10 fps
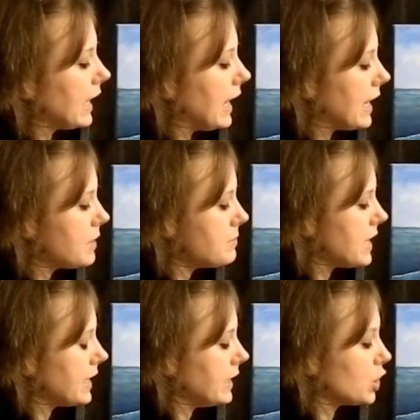I'm
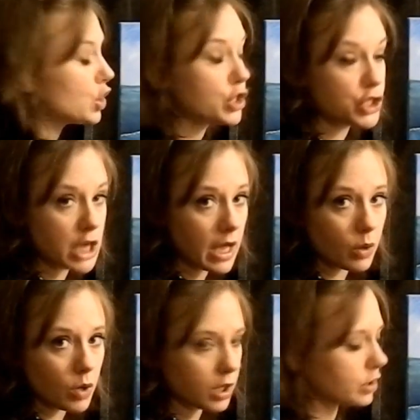making a good
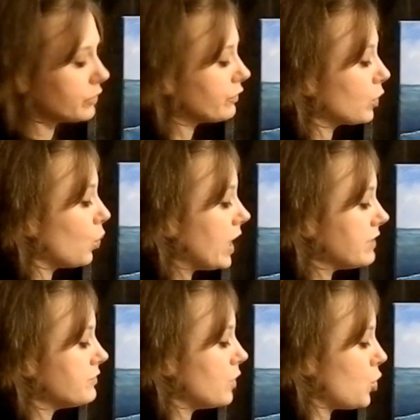shadow color for
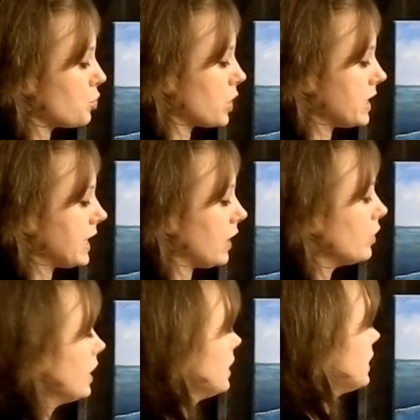white foam right now.
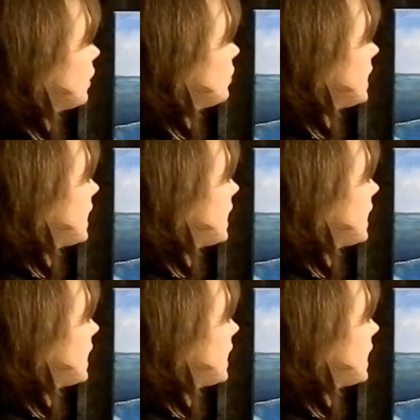Now we